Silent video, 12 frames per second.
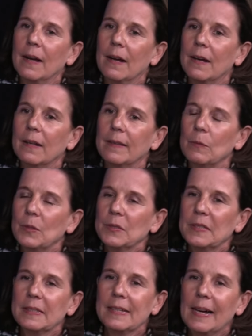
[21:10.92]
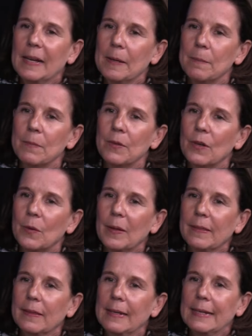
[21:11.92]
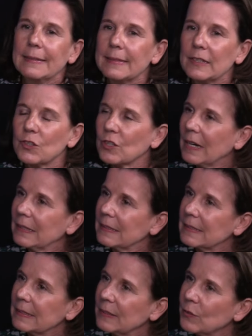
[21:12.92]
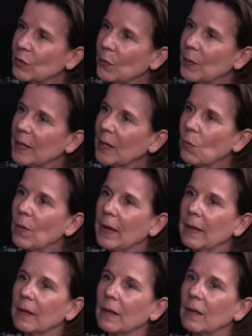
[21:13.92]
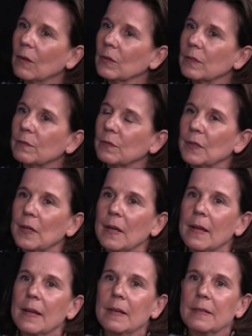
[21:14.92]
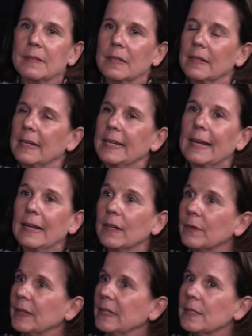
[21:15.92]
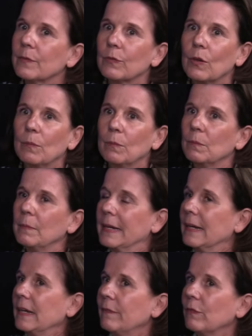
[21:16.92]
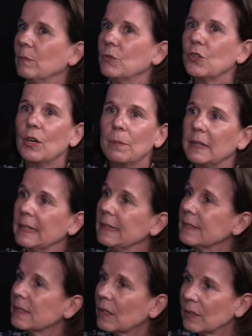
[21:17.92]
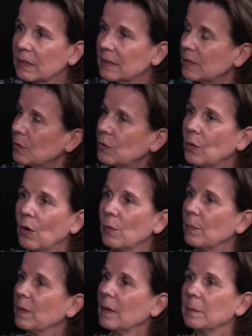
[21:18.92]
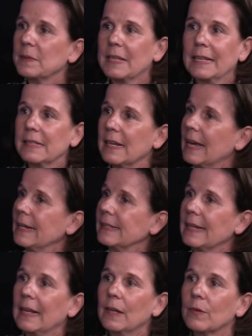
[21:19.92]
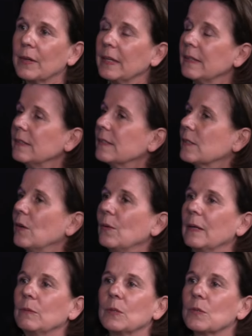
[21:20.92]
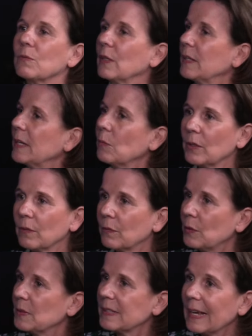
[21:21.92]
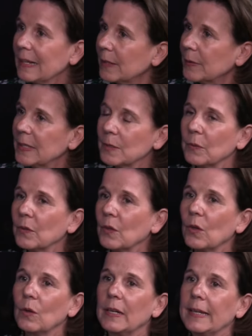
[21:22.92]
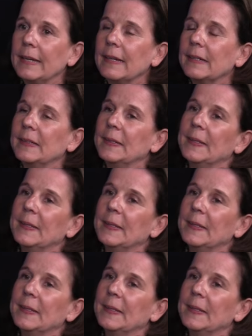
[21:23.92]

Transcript: Uh, there was a time, you know, at the Lessingstrasse in Zurich where a lot of suddenly galleries from mainly from Germany started to open up satellite galleries. So I was running one of those galleries with a colleague,